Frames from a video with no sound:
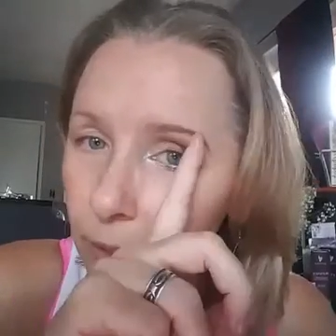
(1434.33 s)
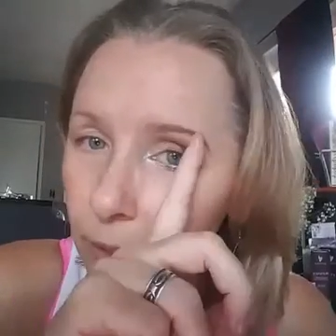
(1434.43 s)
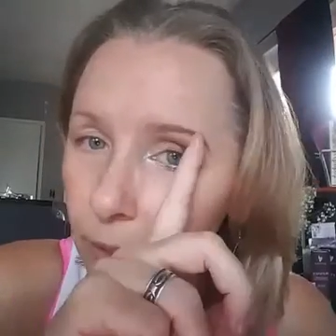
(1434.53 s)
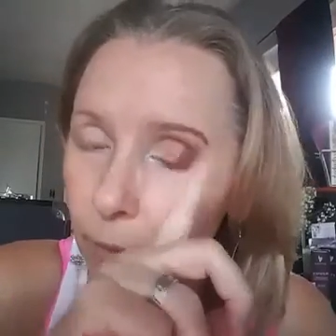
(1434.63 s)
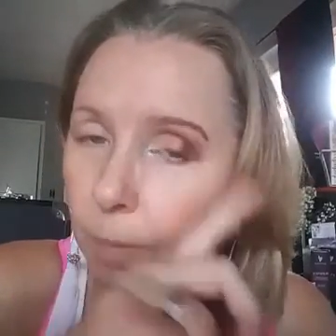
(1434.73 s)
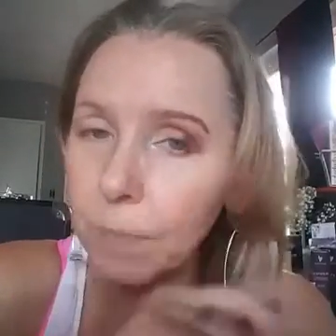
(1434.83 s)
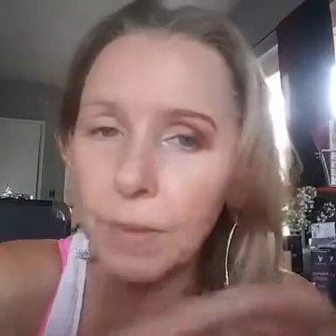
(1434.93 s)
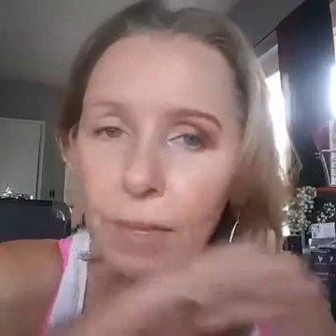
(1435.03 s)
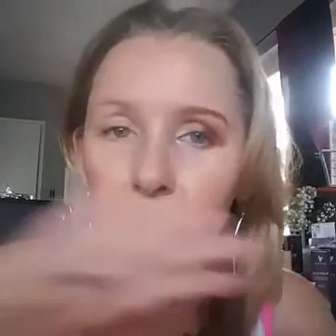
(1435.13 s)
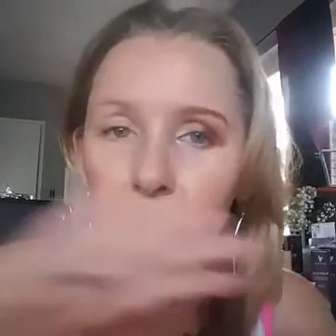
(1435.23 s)
up here under your
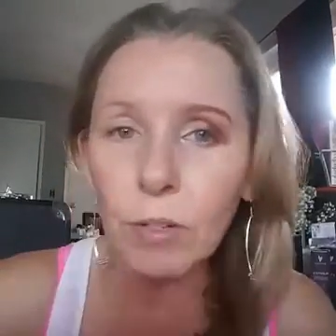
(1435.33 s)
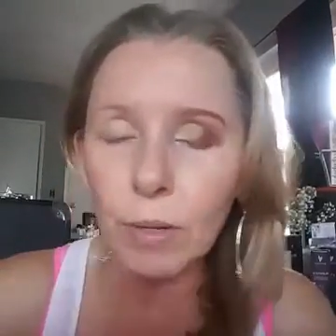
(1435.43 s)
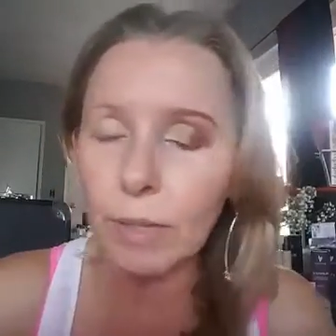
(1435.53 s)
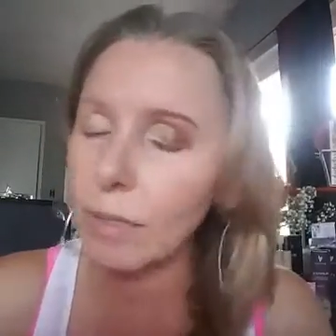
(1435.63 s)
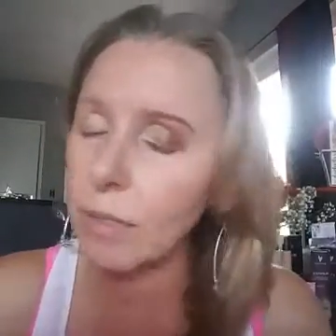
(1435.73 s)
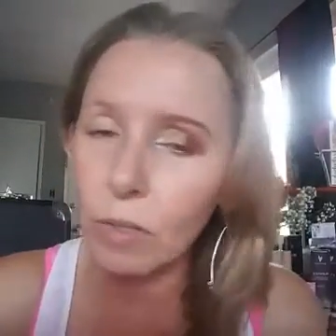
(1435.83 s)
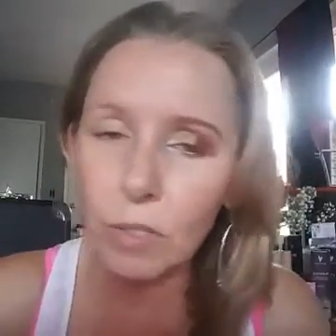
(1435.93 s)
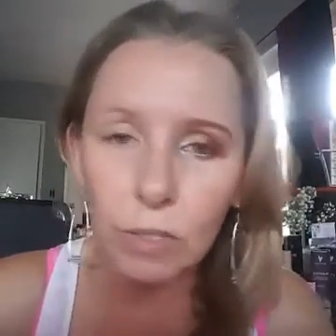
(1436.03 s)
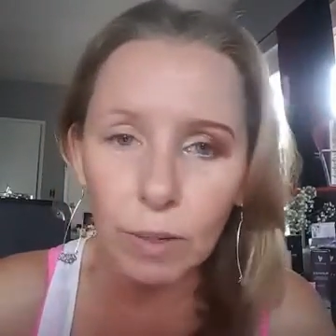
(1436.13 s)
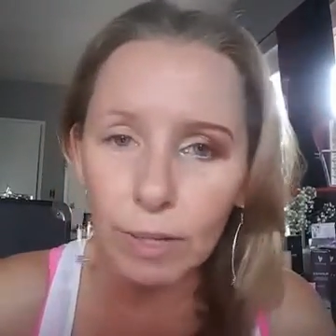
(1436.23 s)
brow. Never. Don't
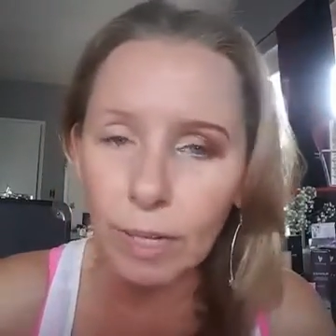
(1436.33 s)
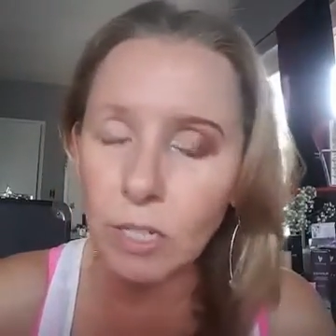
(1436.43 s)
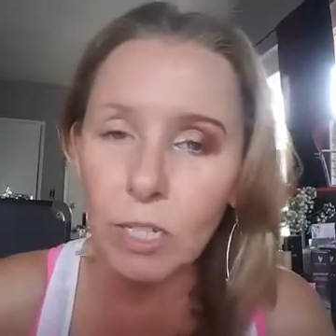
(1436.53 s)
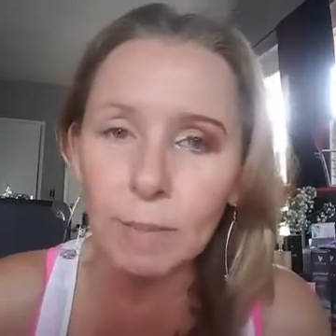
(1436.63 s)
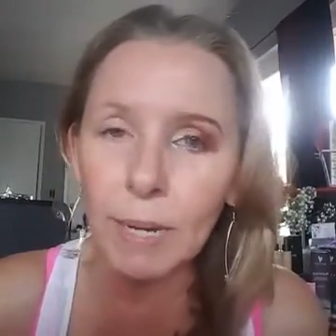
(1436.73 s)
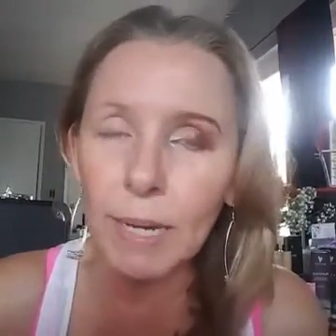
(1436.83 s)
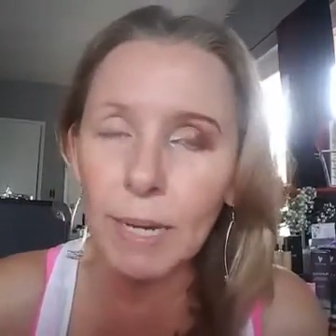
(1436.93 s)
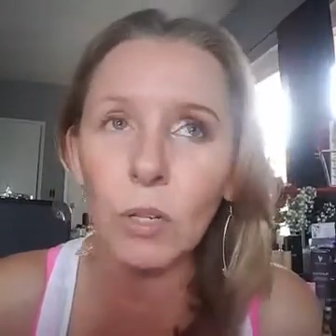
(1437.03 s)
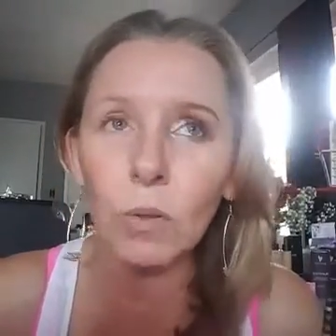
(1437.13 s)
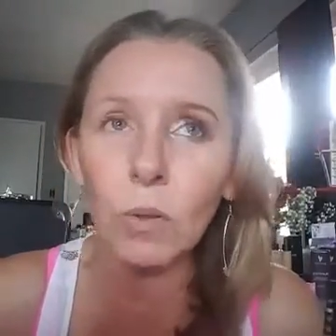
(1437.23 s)
do it. It just
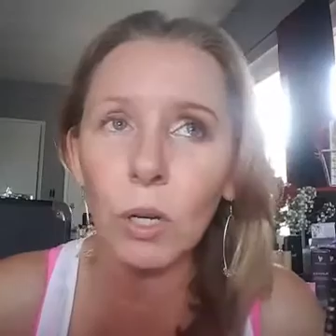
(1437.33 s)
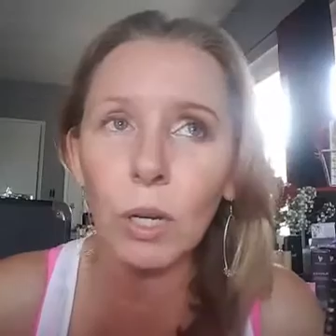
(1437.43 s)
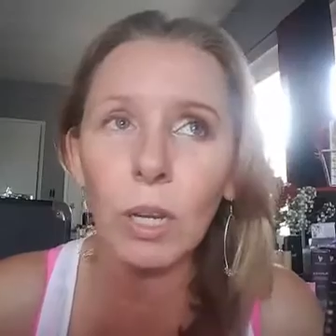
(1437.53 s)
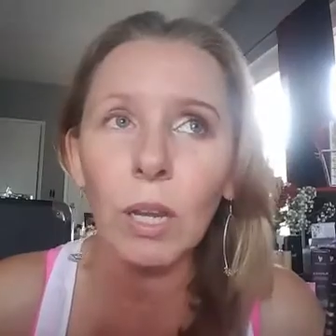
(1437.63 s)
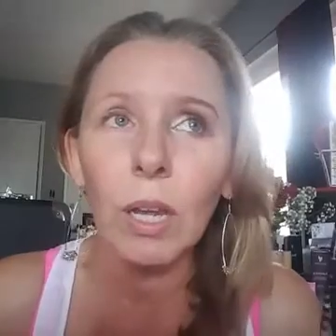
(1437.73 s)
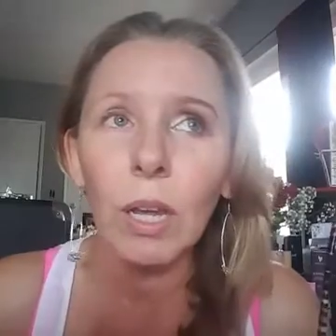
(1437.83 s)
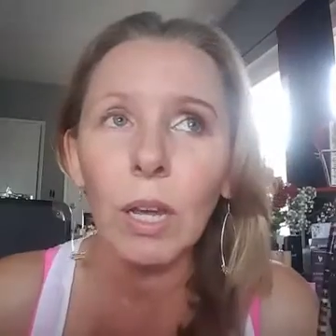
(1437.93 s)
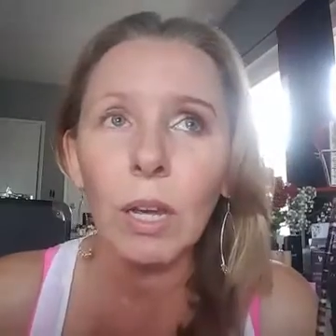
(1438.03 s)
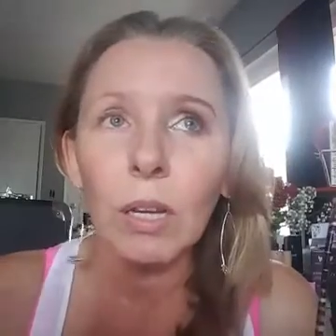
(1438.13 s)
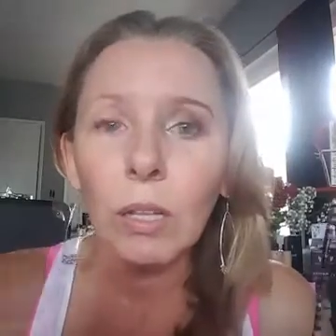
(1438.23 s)
makes you look
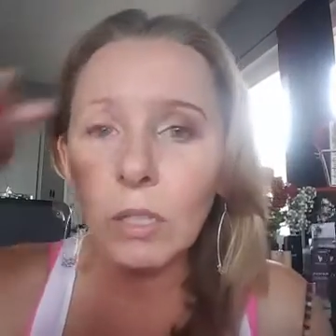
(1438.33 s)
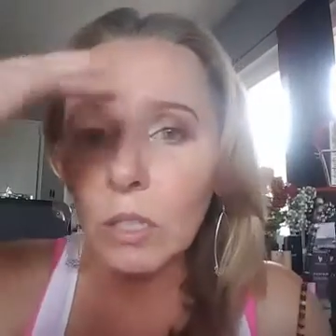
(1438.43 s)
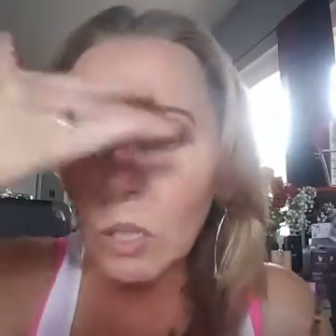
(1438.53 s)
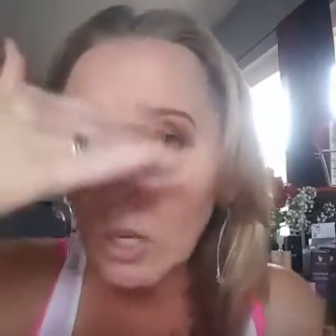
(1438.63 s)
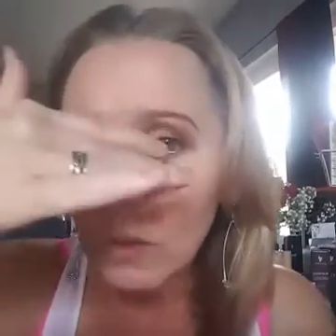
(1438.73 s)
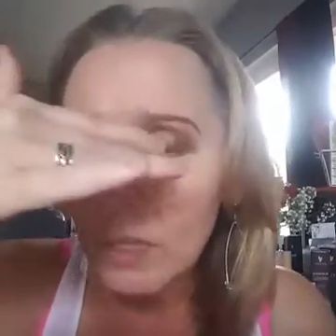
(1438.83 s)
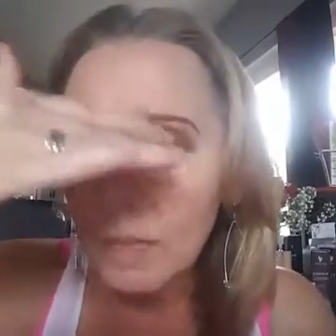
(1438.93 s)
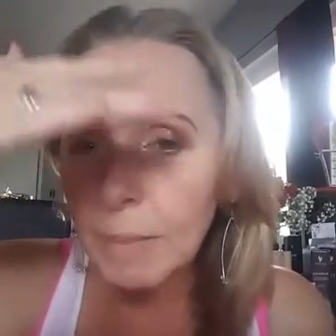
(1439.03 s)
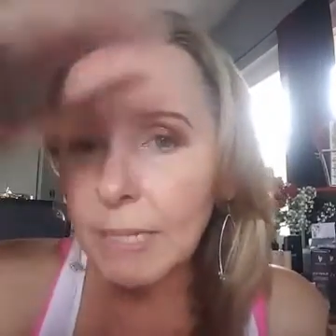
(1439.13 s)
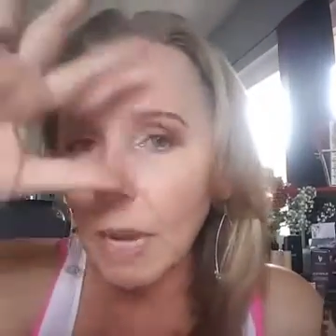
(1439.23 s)
closed. It
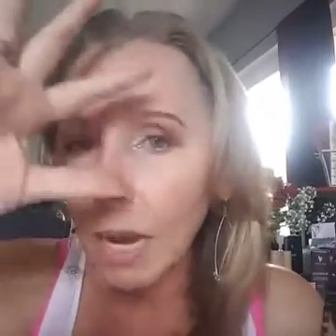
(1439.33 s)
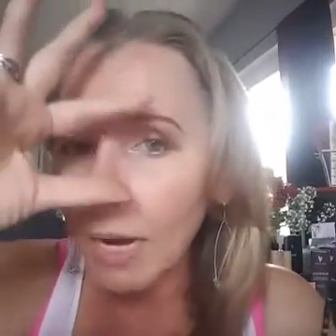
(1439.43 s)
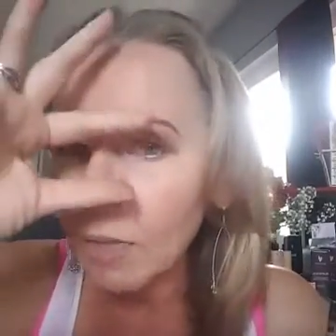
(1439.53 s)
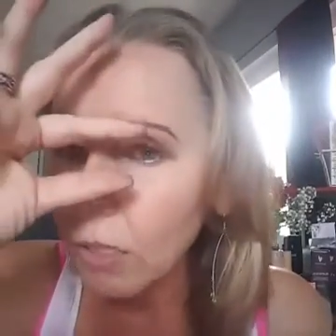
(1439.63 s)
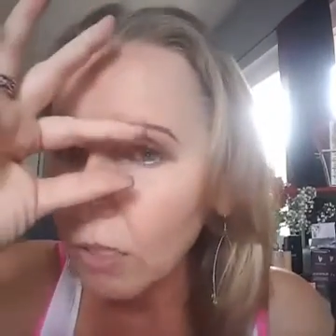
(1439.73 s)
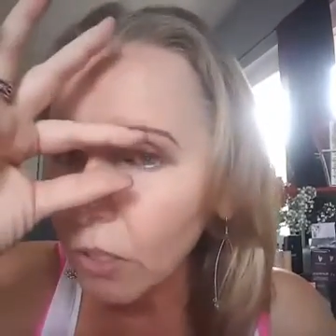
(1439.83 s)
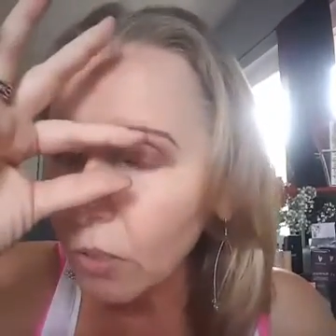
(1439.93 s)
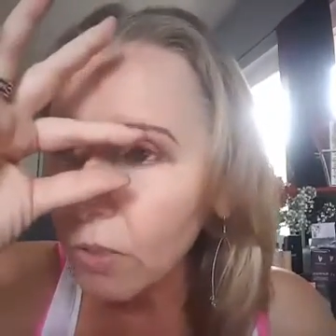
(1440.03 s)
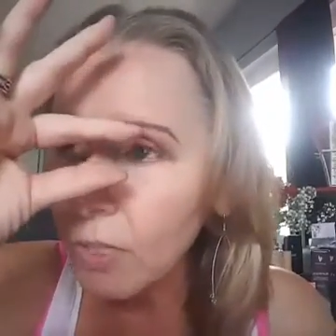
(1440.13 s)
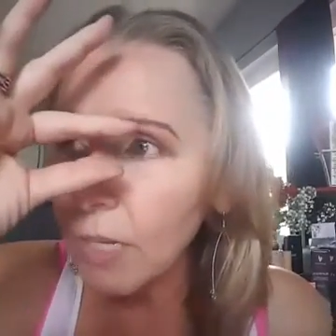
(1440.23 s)
makes the eye look
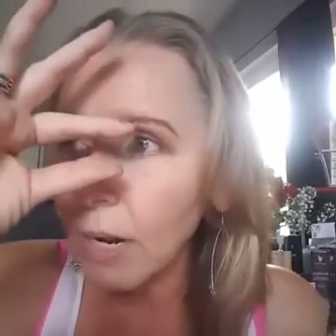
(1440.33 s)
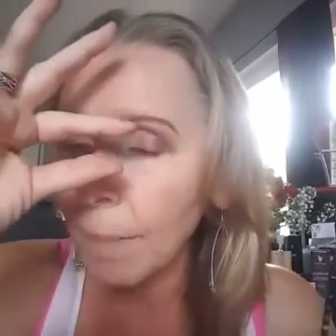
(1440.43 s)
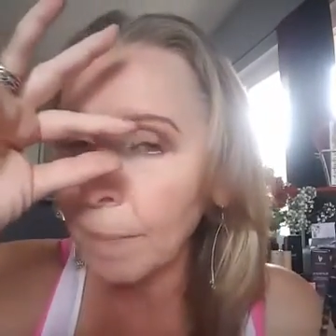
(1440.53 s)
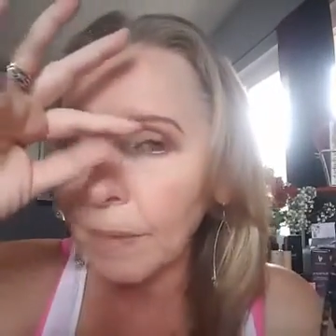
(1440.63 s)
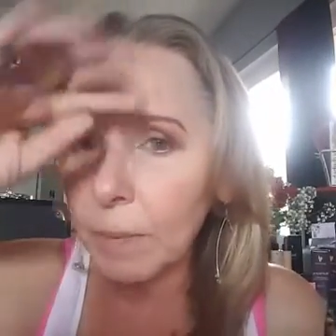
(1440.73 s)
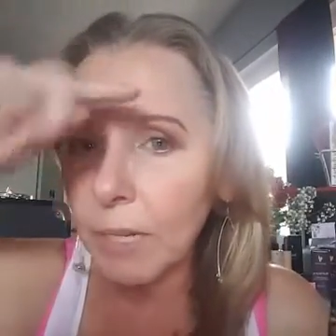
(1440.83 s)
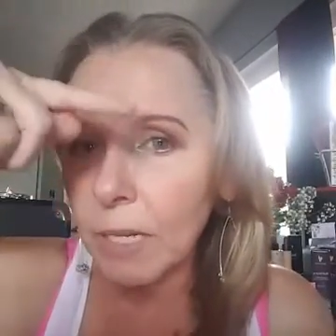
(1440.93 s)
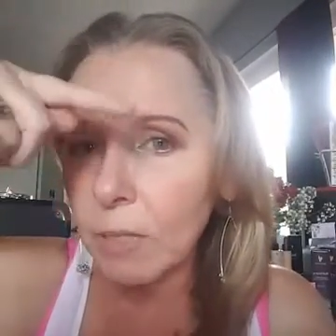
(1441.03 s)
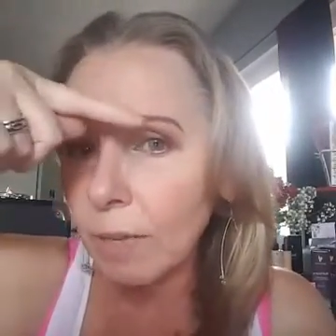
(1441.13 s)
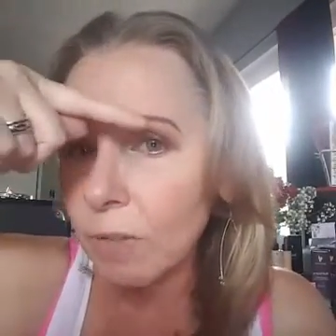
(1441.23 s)
closed,
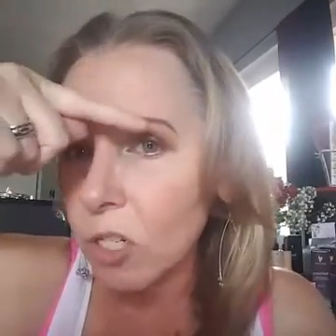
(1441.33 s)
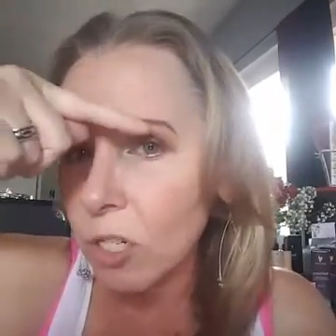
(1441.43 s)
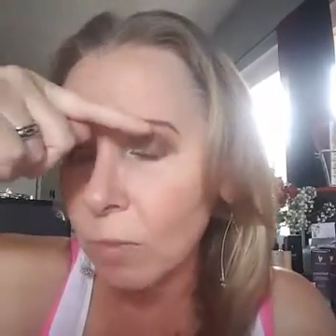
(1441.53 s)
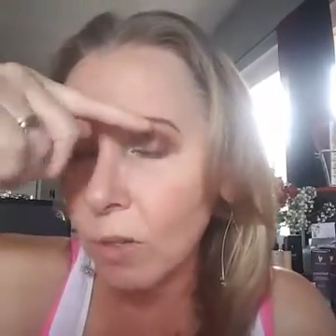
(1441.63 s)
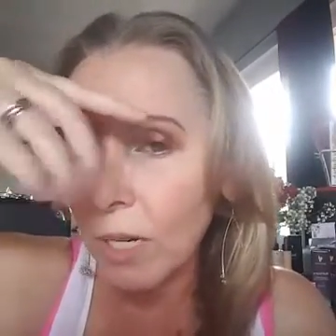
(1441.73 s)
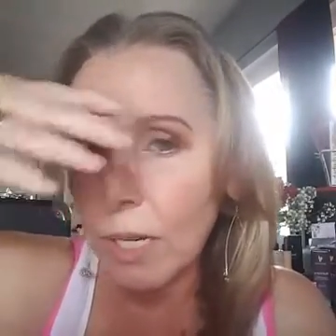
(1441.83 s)
because whatever shimmery